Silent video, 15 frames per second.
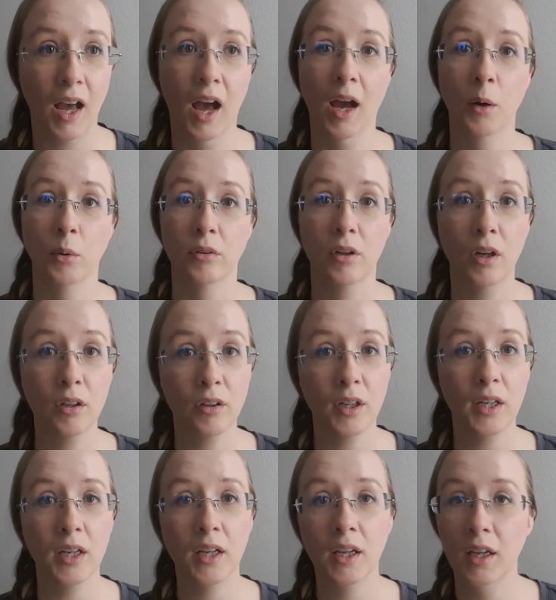I was
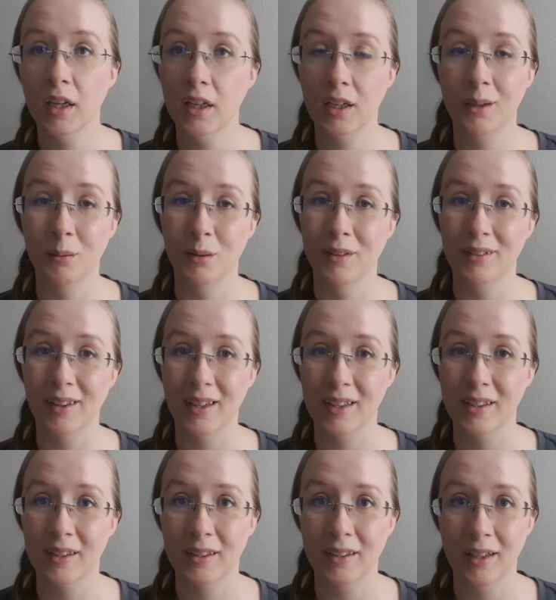hungry. It was
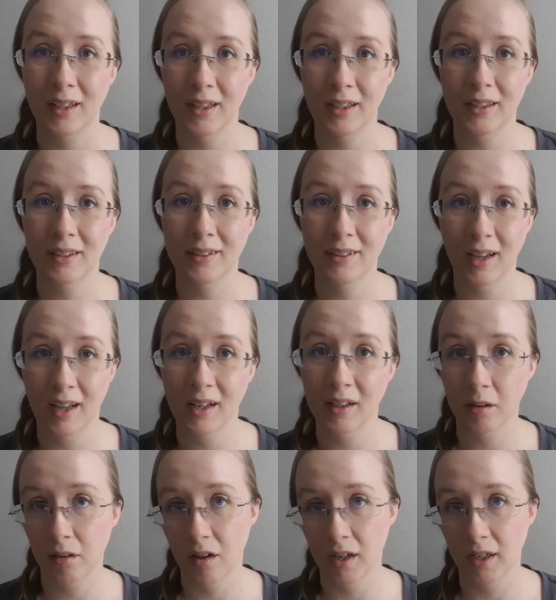like 10
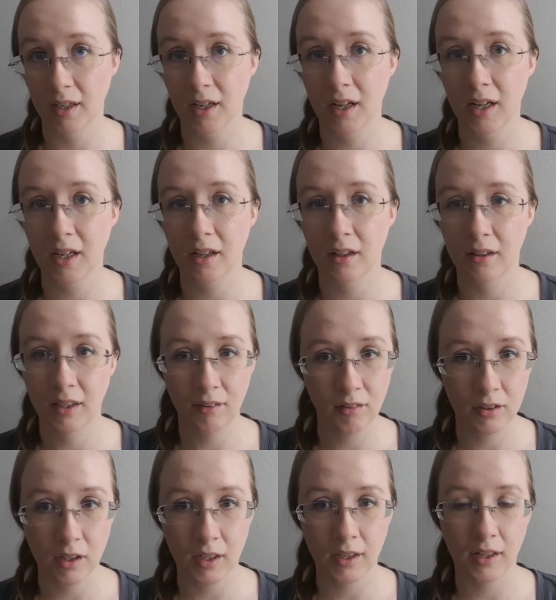o'clock at night, 11
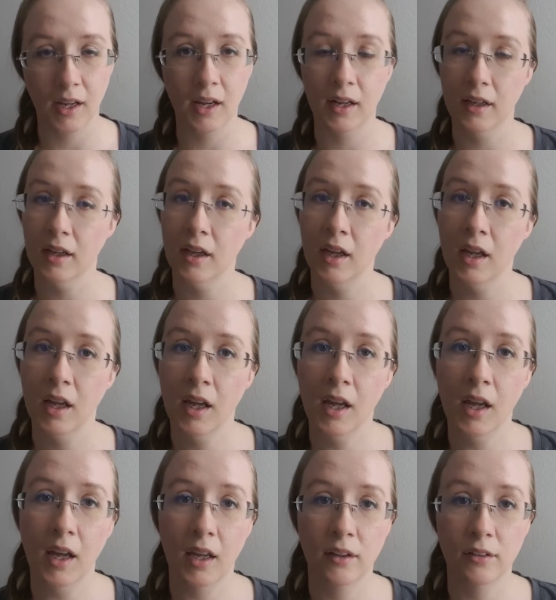o'clock at night.
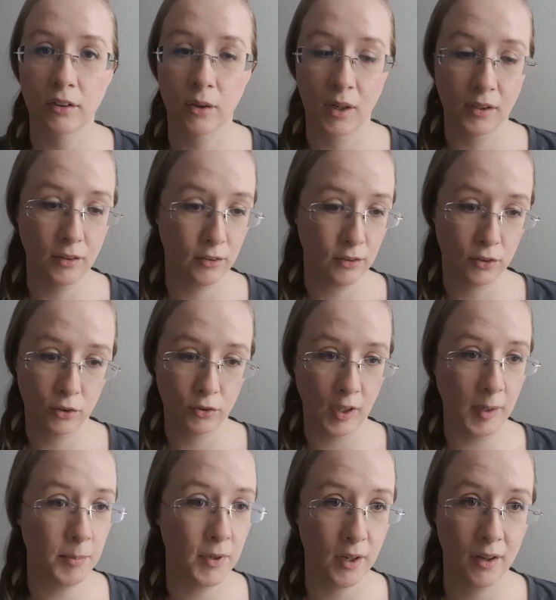And so I just
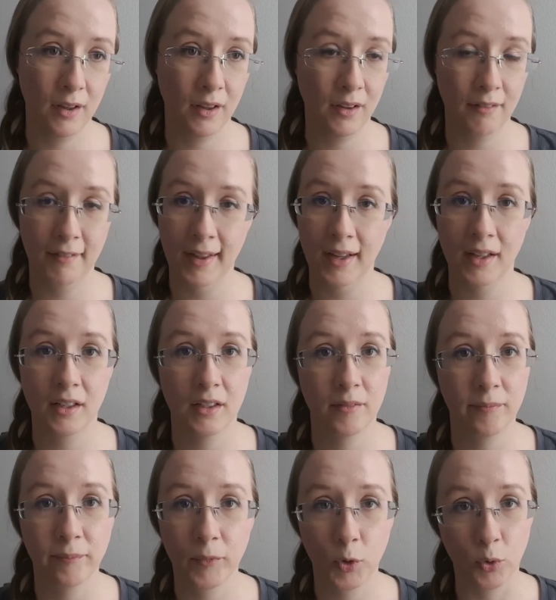scraped all that
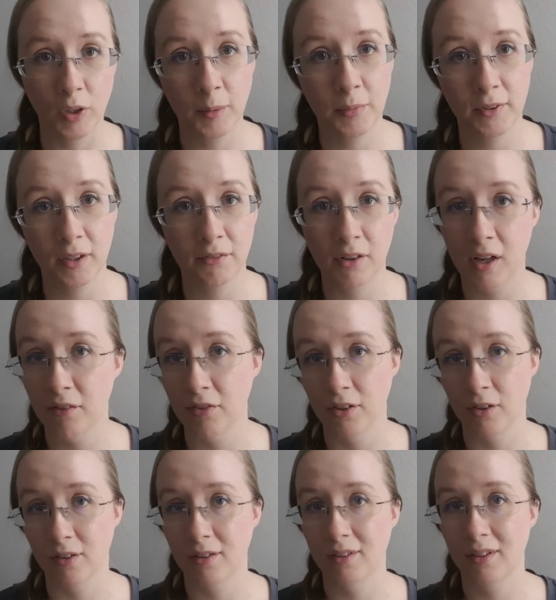cream stuff off and
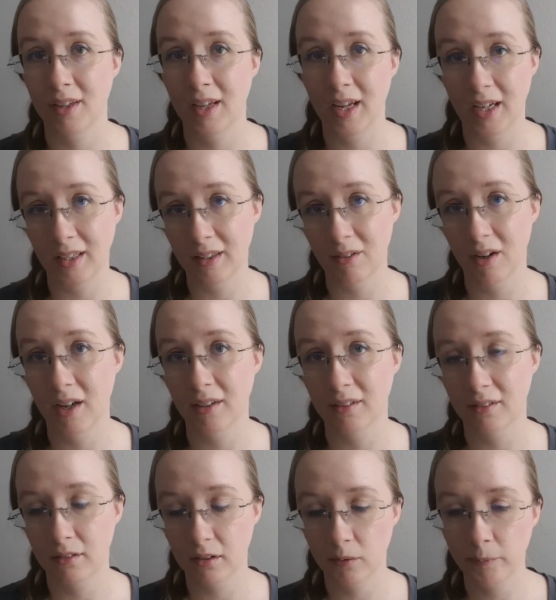just ate the
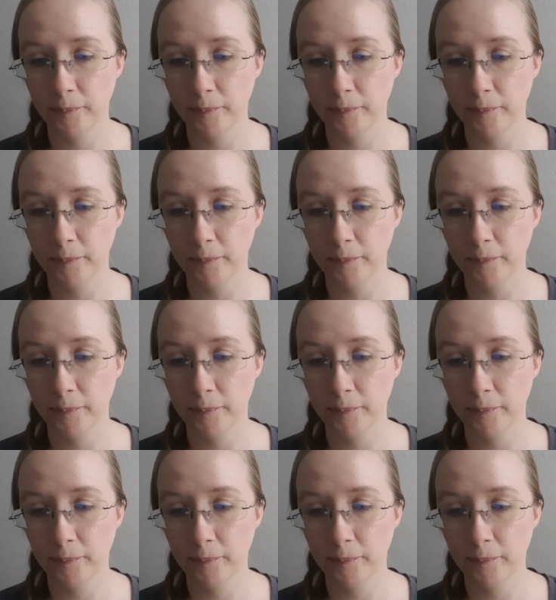rest.